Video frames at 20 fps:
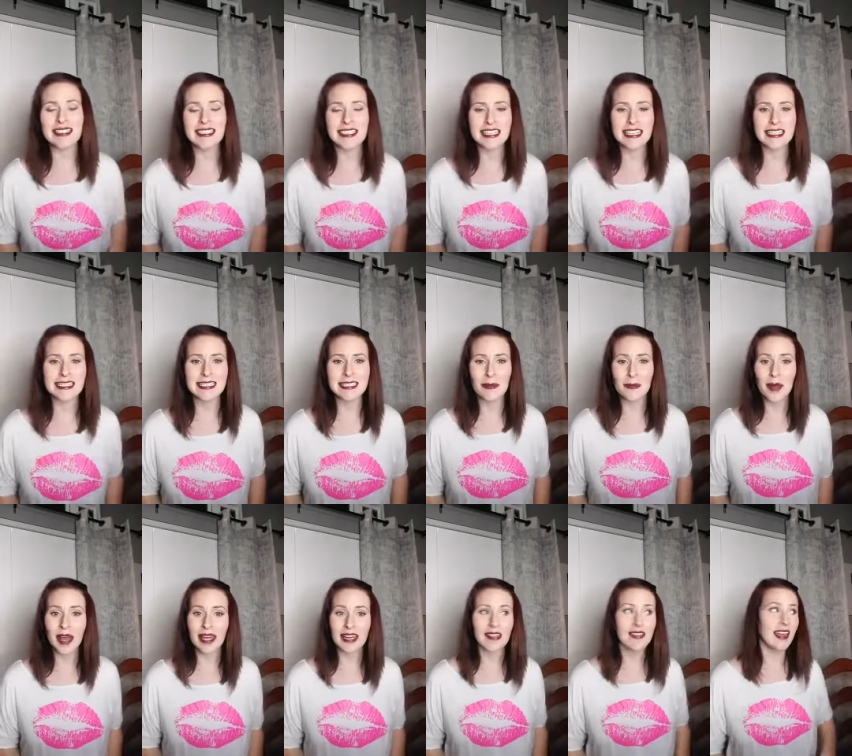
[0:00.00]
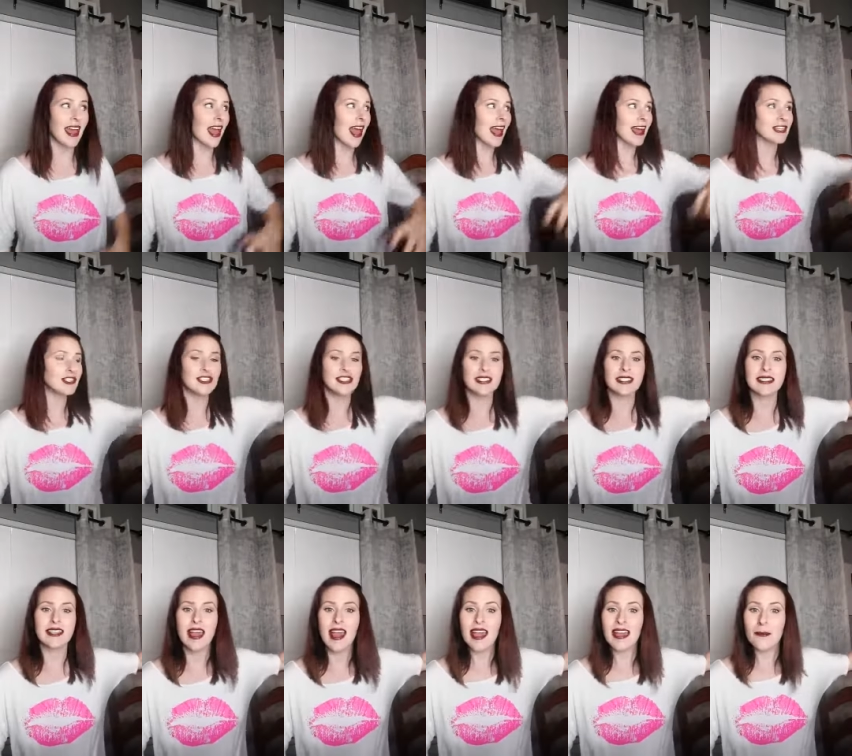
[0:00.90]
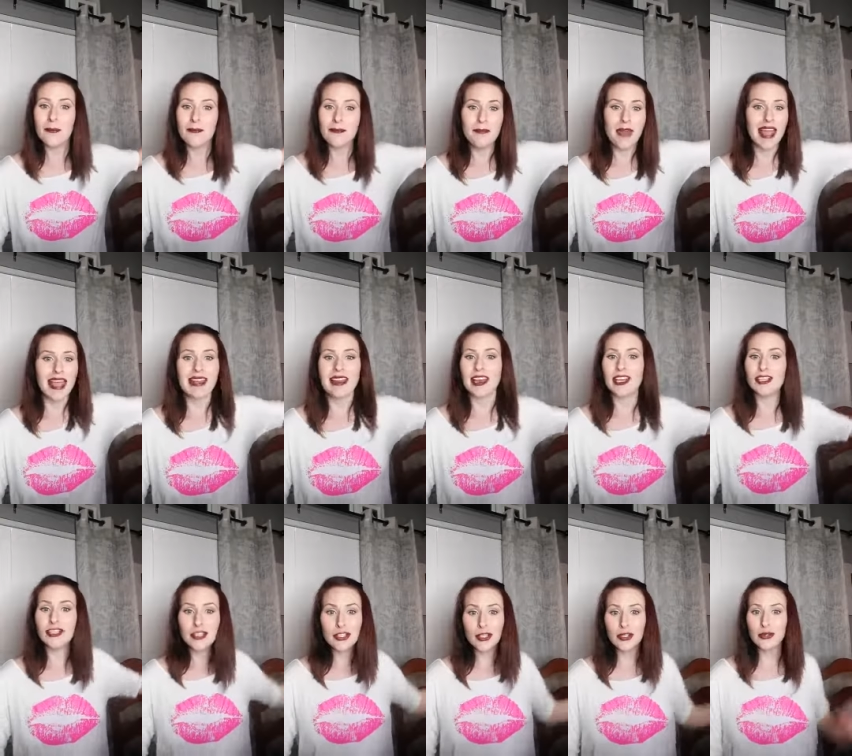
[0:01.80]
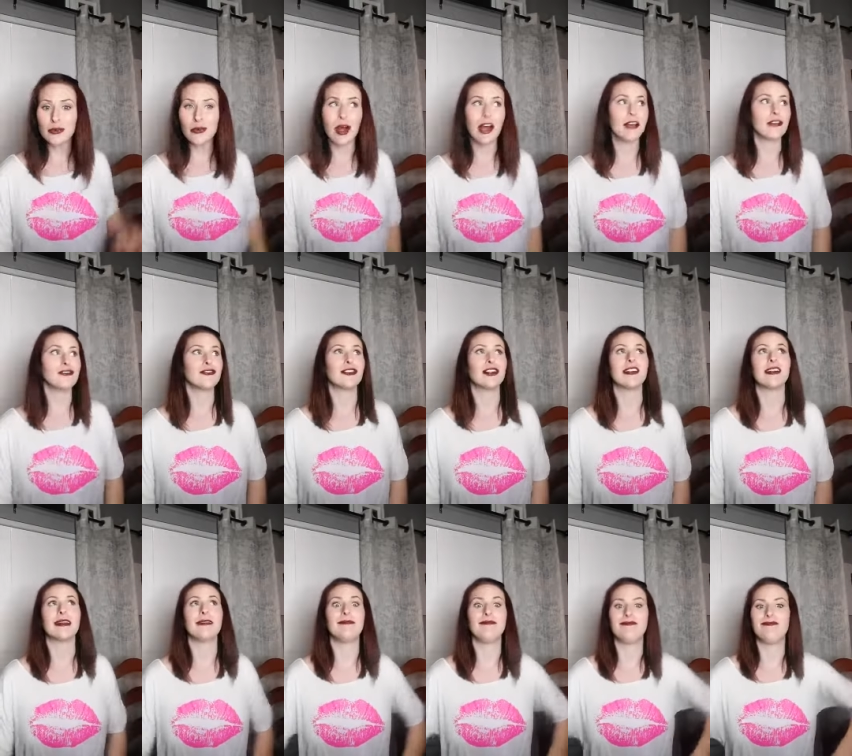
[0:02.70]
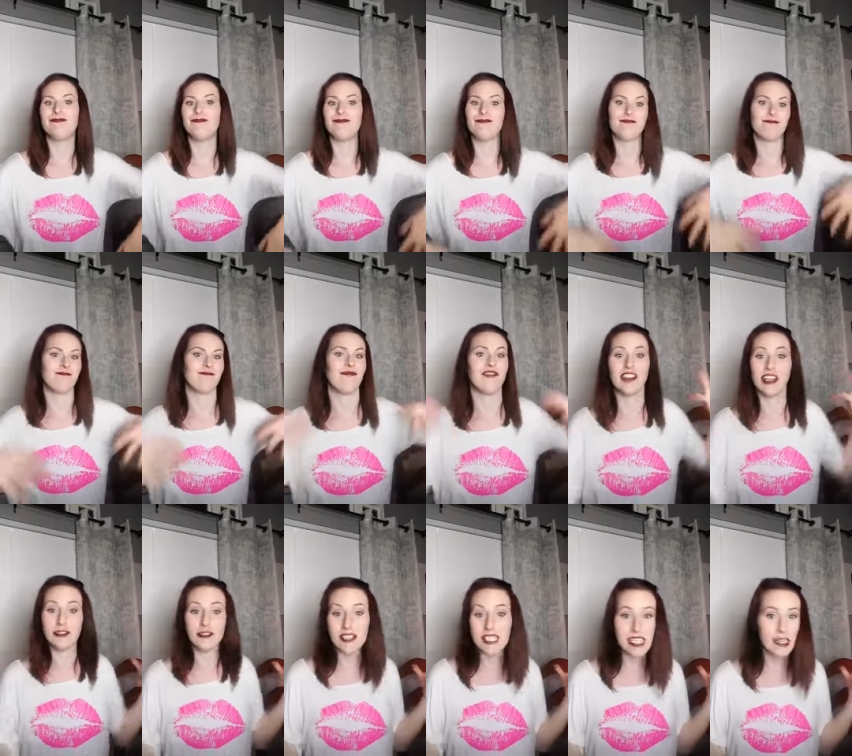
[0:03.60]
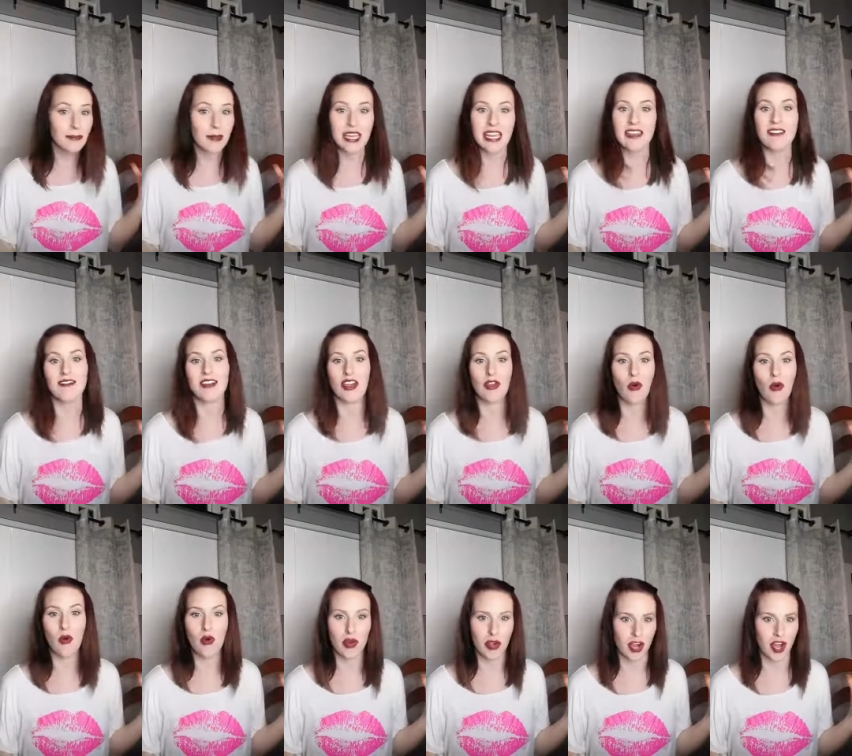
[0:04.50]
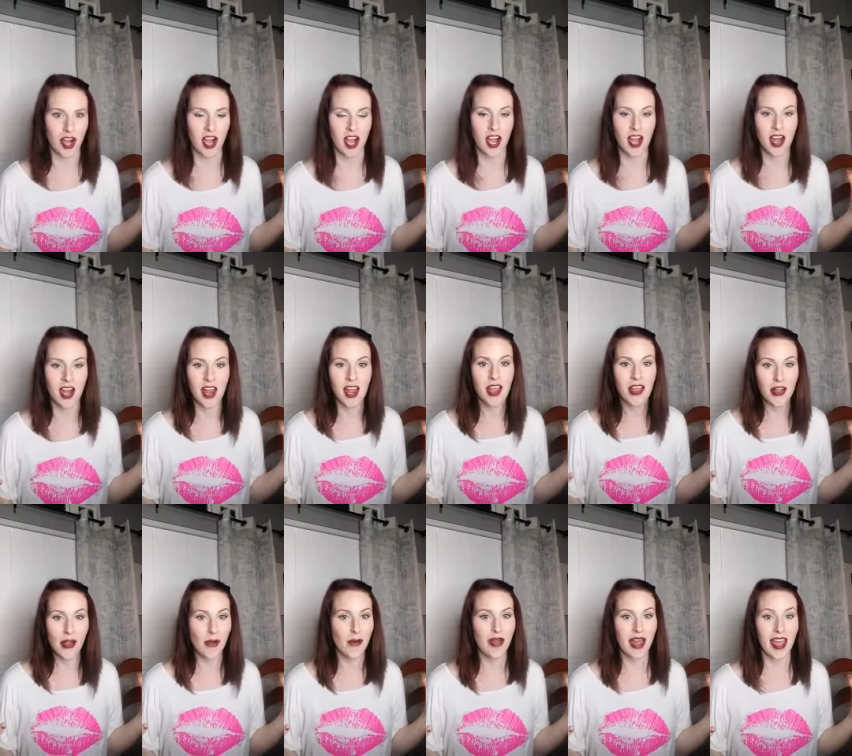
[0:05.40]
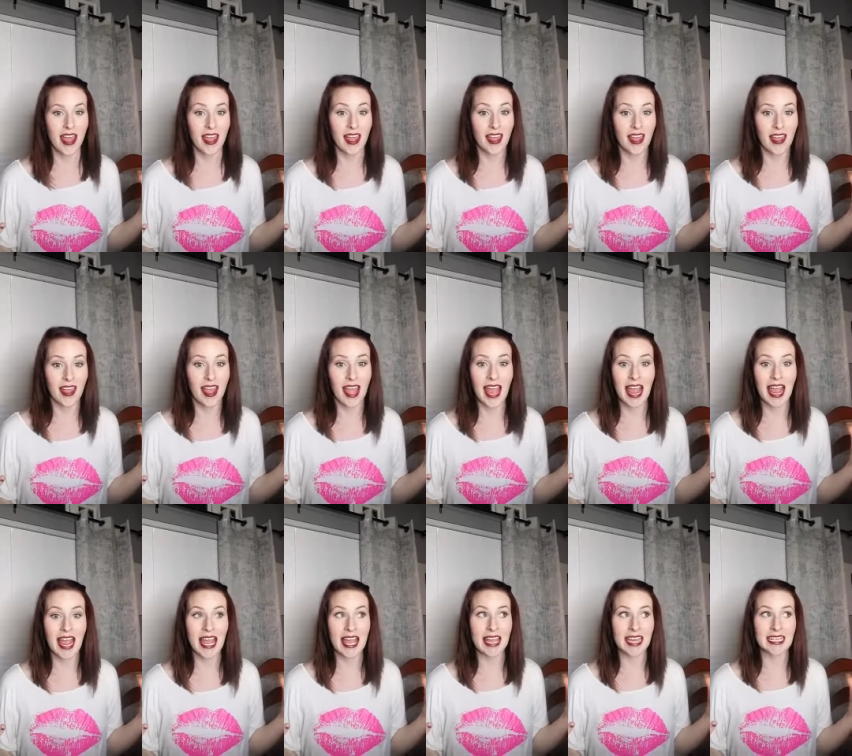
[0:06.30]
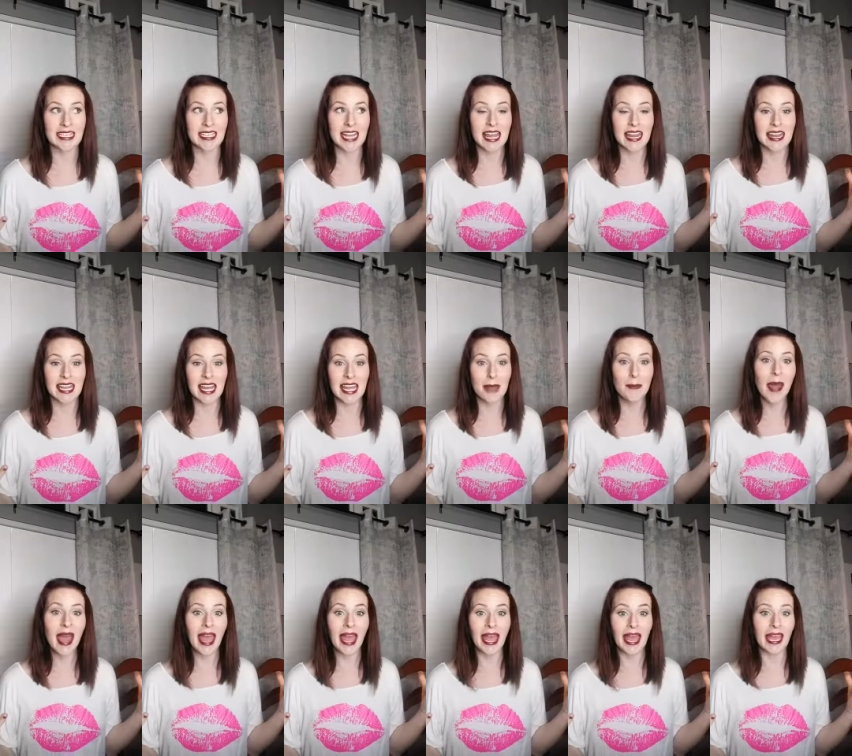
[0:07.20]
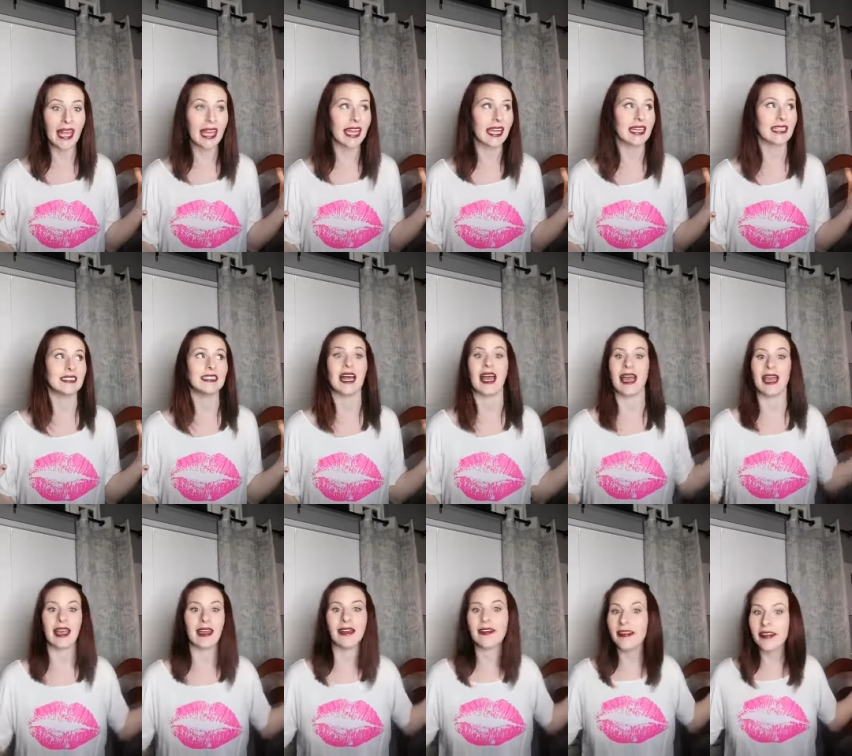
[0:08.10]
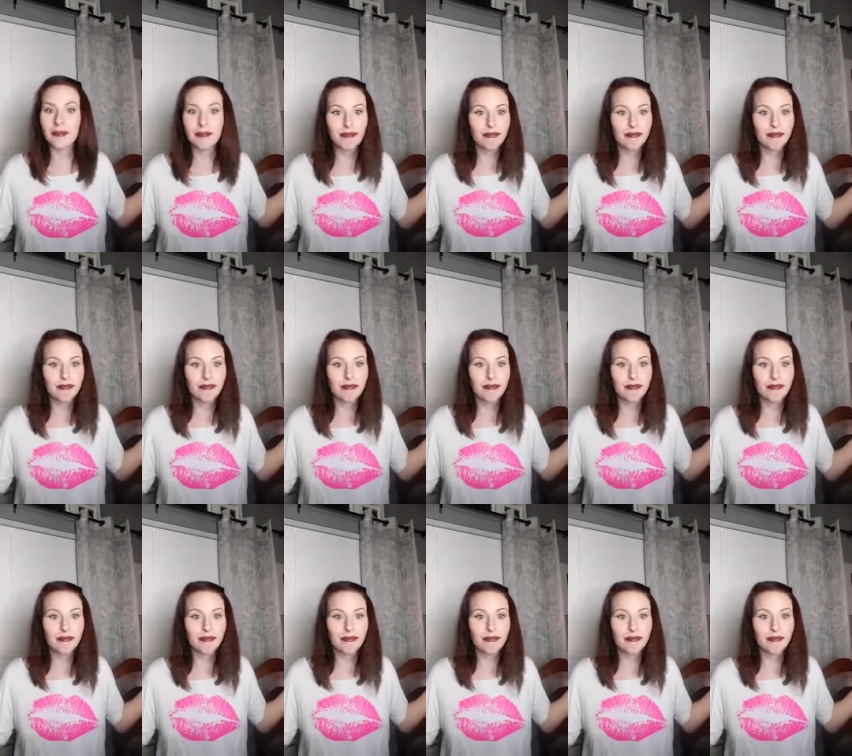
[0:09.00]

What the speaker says: see somebody that had just made a 250 PV order, okay, and they paid like,